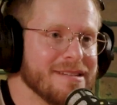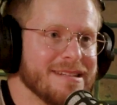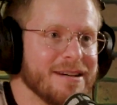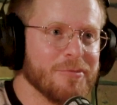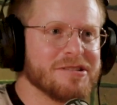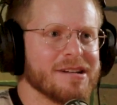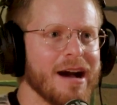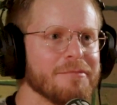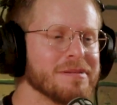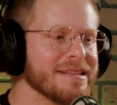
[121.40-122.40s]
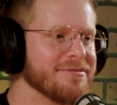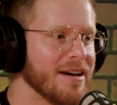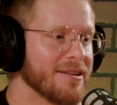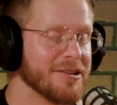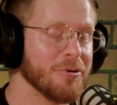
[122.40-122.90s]
We didn't, which I believe,
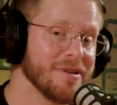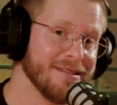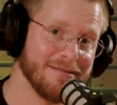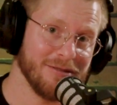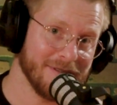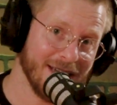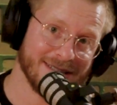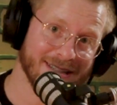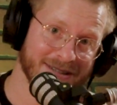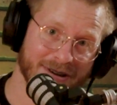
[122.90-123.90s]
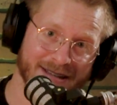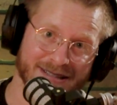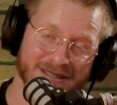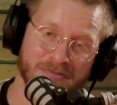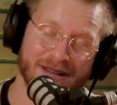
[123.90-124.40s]
I don't know, you guys can
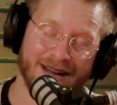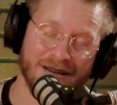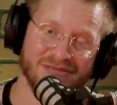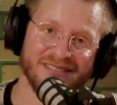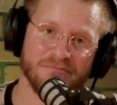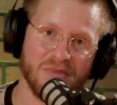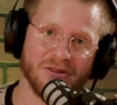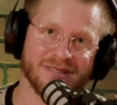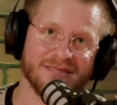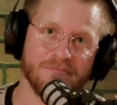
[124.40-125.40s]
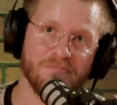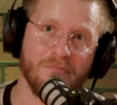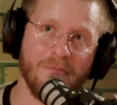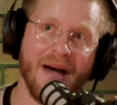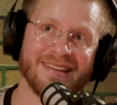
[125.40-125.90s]
correct us, but I believe most
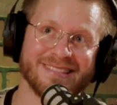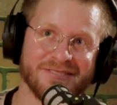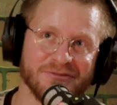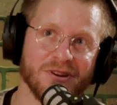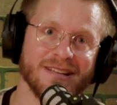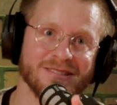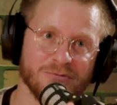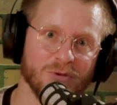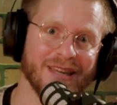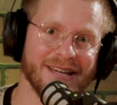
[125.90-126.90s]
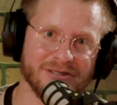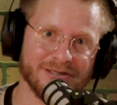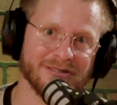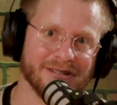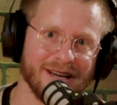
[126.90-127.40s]
best friend
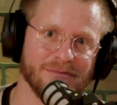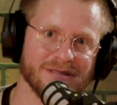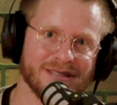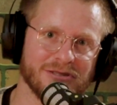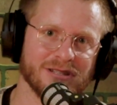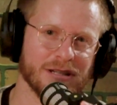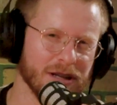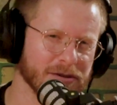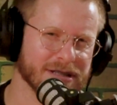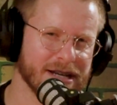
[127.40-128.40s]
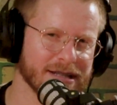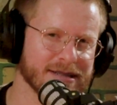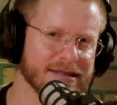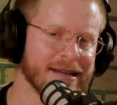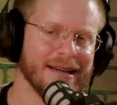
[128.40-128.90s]
relationships, just
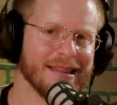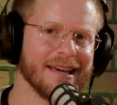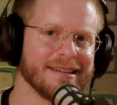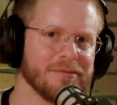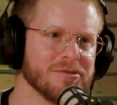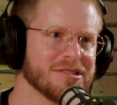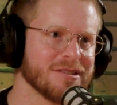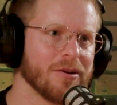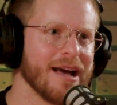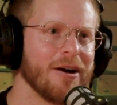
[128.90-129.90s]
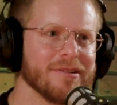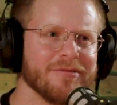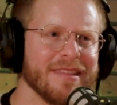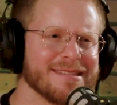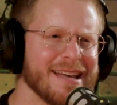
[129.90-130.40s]
closeness, like start out
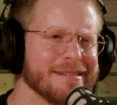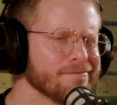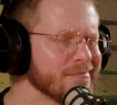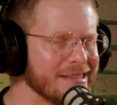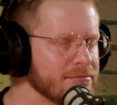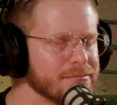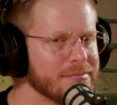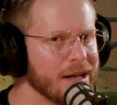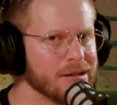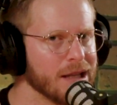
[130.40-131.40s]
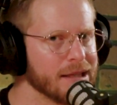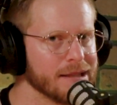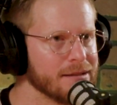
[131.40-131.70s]
of this like, I don't like